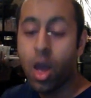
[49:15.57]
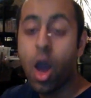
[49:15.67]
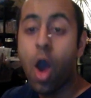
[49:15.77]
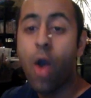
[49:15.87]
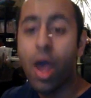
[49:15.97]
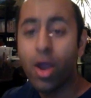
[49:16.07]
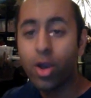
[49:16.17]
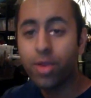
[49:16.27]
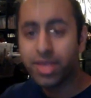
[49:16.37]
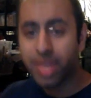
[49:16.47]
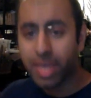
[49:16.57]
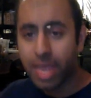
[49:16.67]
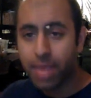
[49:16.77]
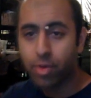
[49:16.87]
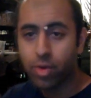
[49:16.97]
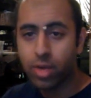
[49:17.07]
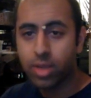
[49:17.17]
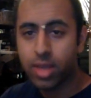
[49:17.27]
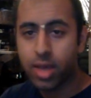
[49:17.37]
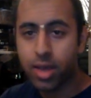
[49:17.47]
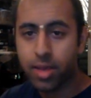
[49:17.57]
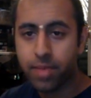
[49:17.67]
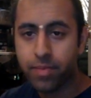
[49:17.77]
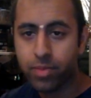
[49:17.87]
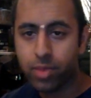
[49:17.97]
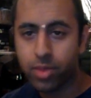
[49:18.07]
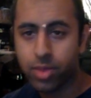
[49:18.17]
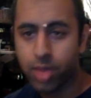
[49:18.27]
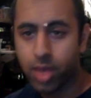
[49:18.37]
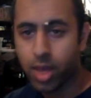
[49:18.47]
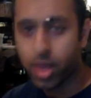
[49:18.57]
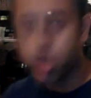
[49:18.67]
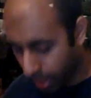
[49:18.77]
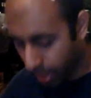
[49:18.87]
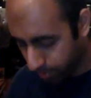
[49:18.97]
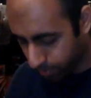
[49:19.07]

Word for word: Oh, I heard about that Cameron Green, the um, the that